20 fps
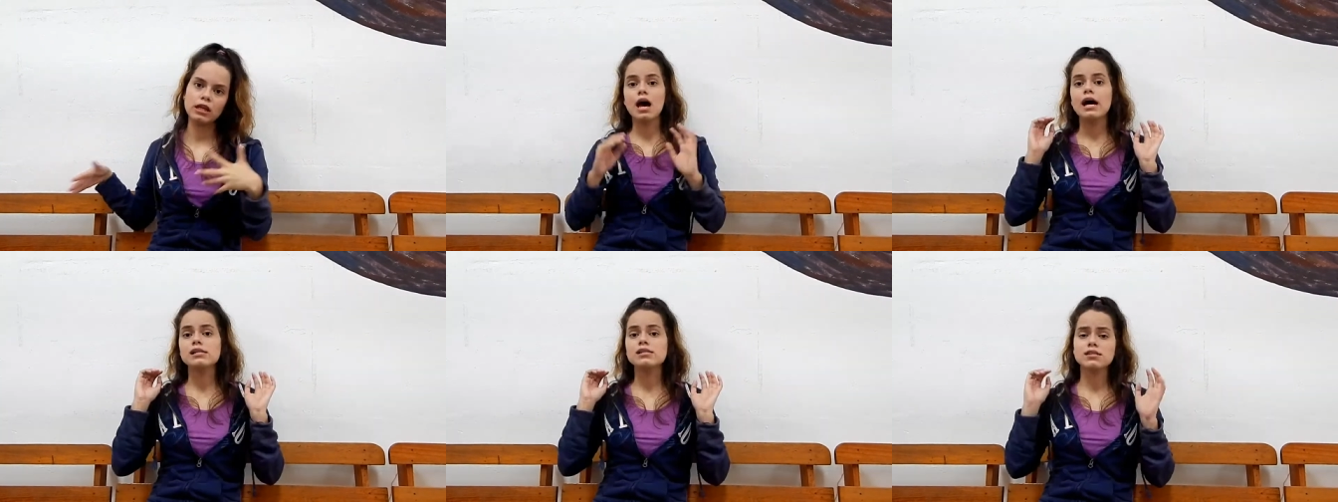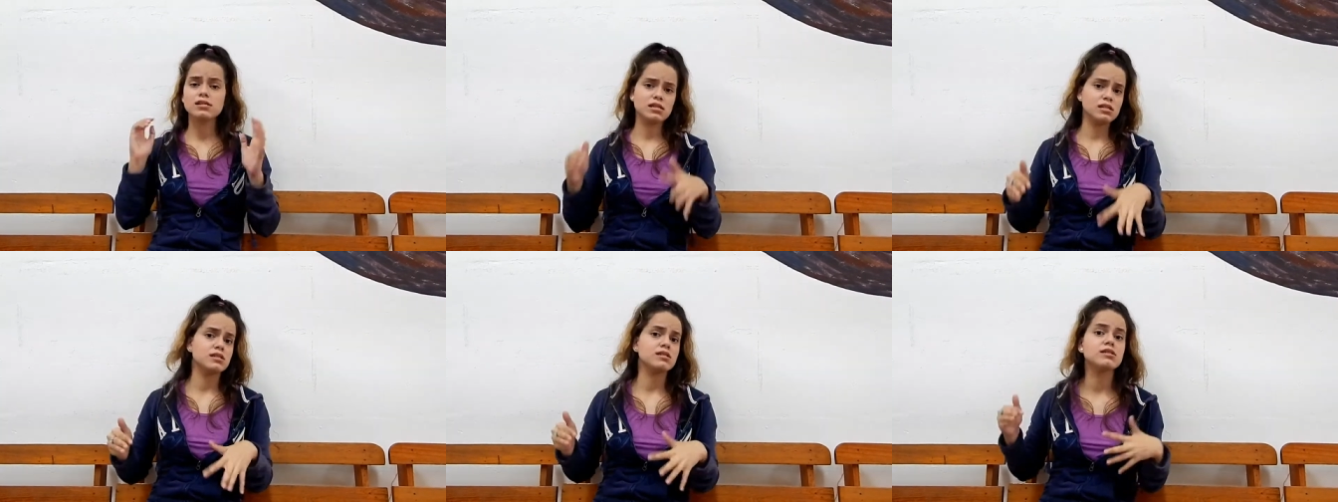And
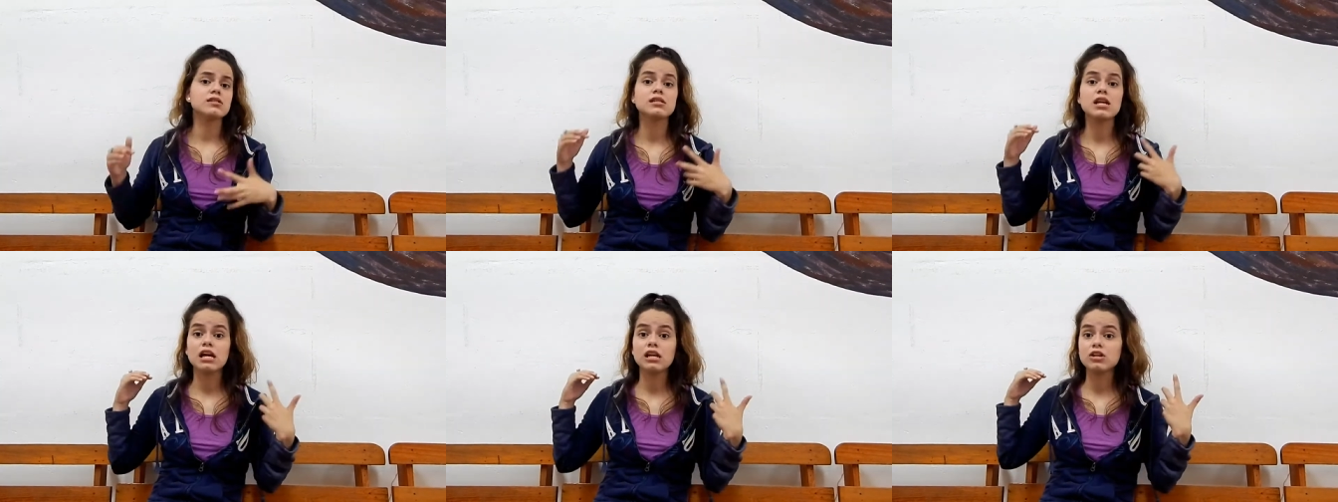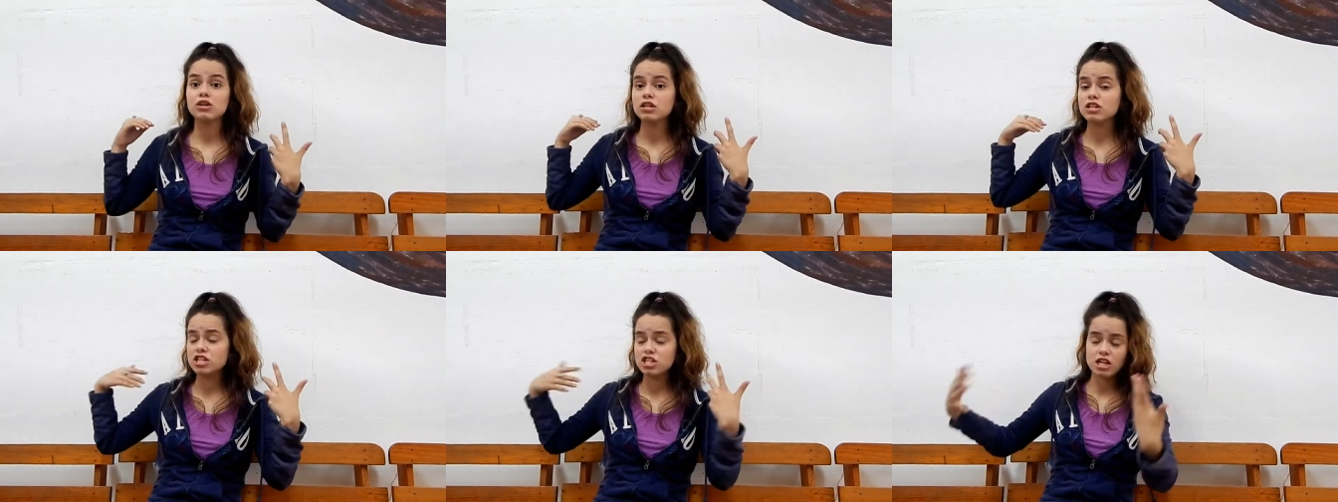since they
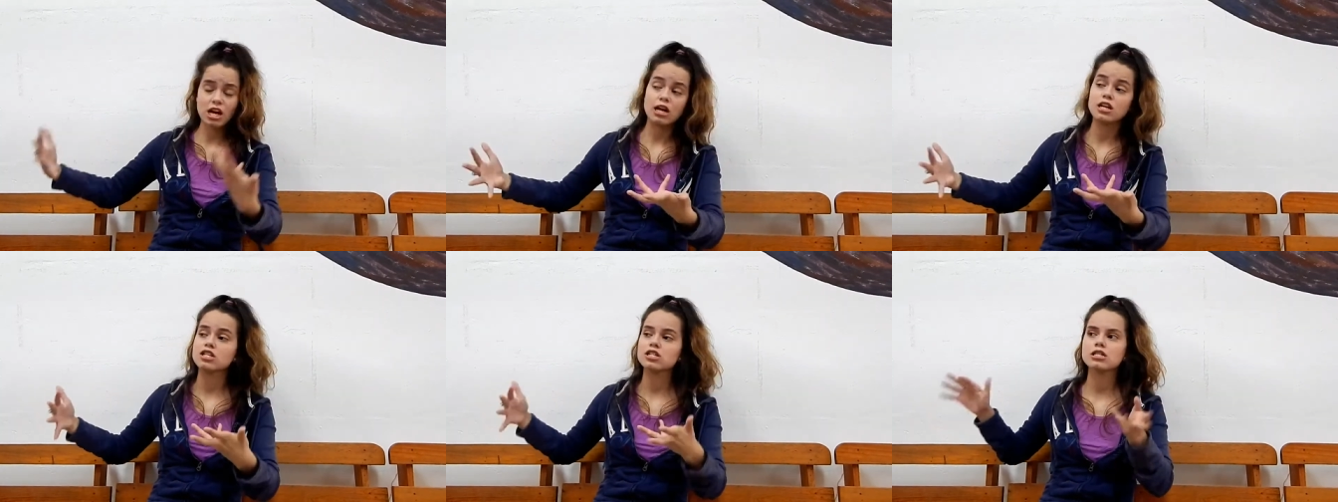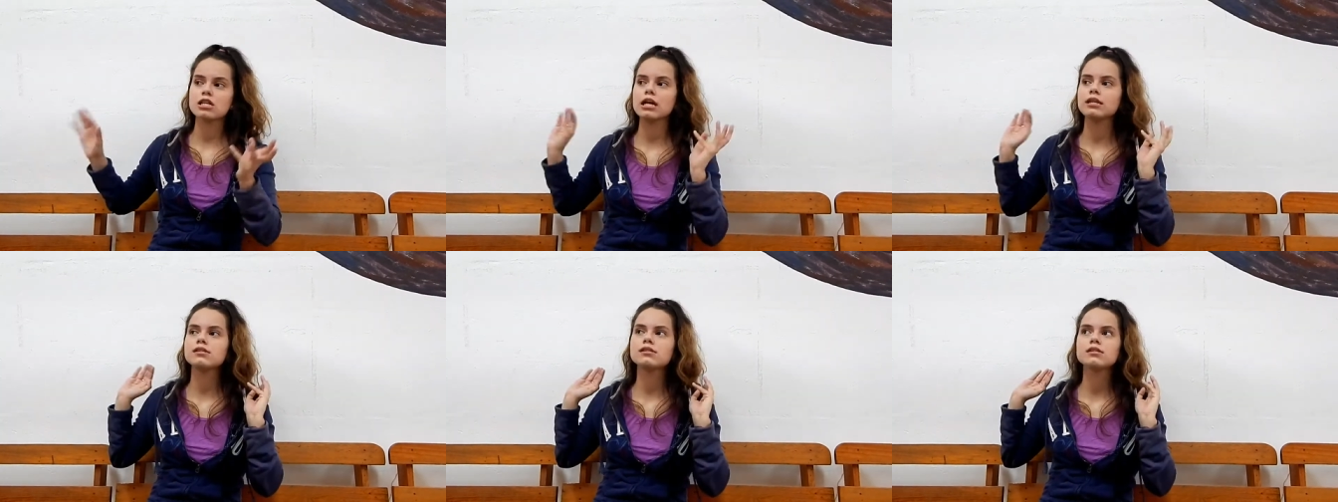don't change,
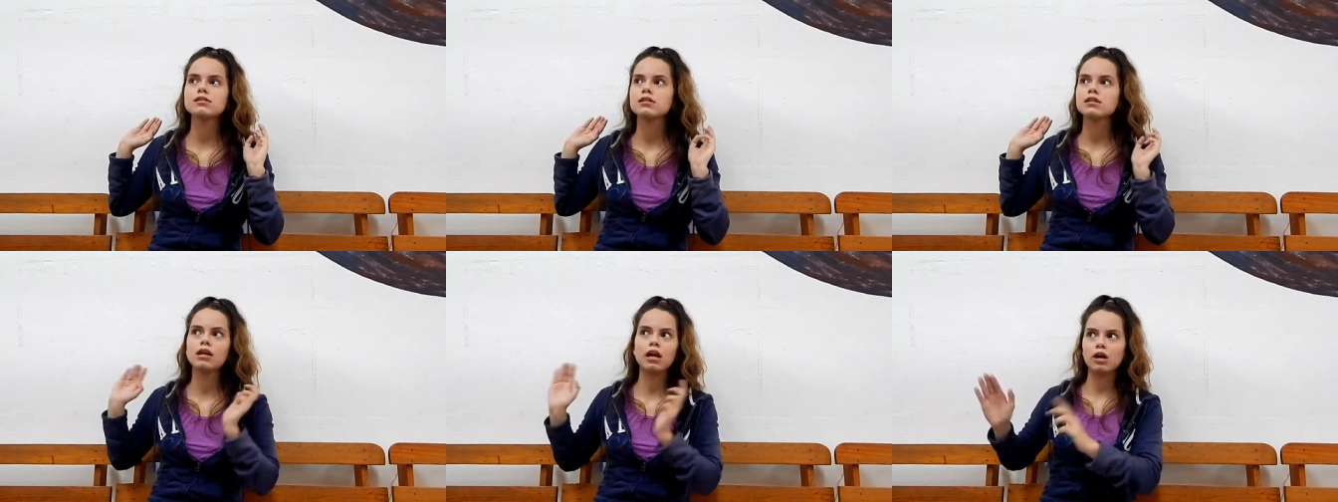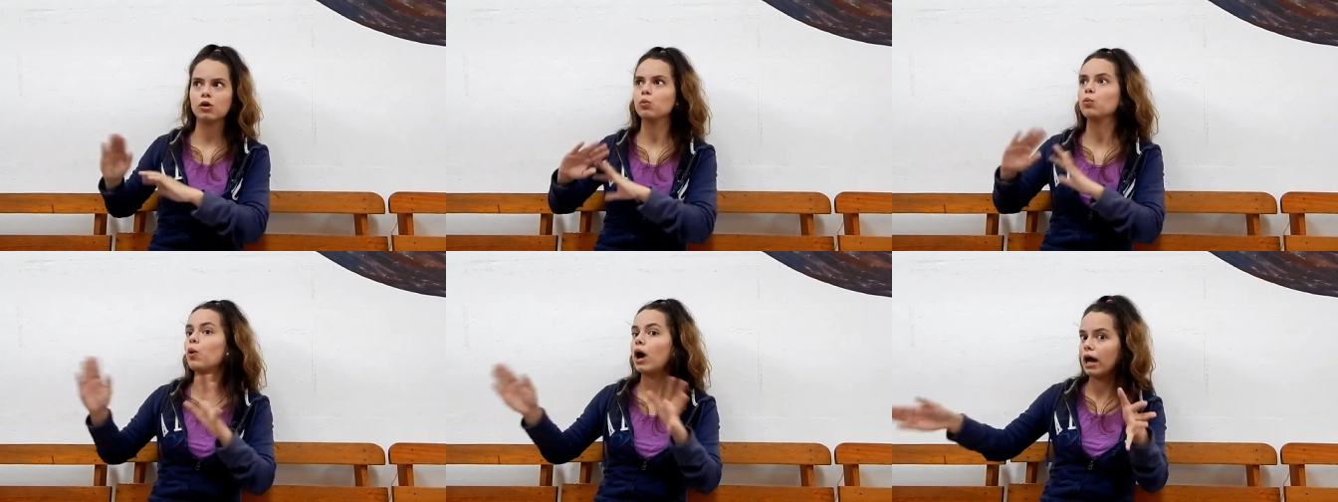that's their
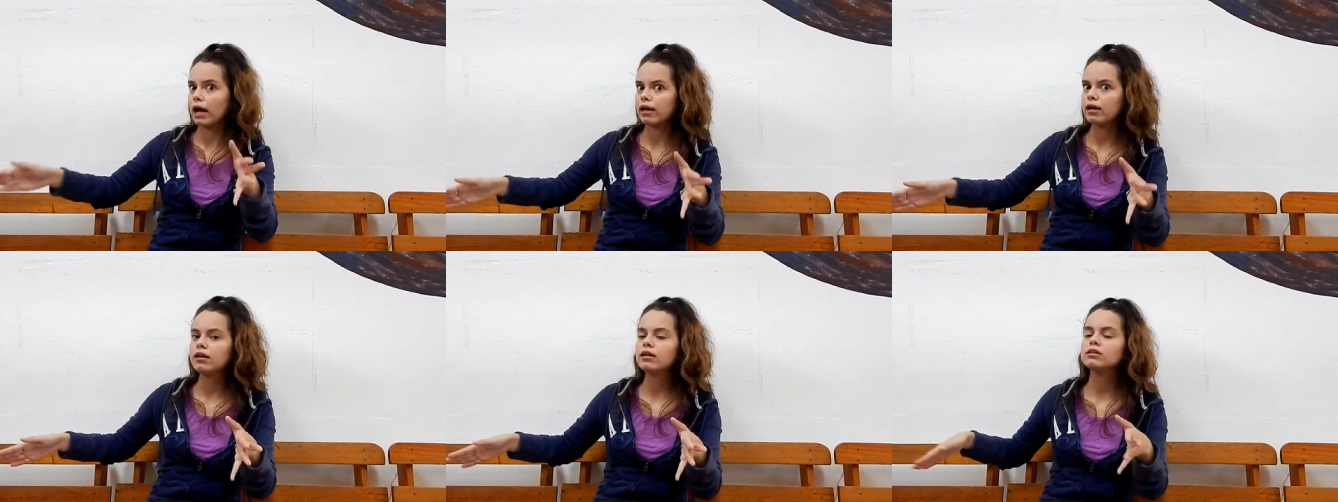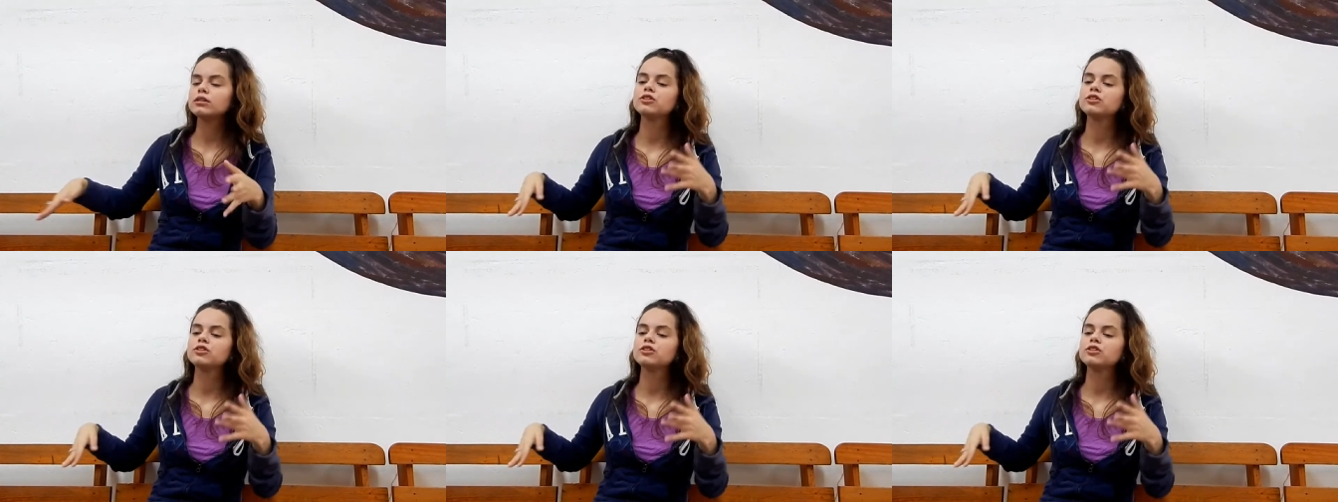one.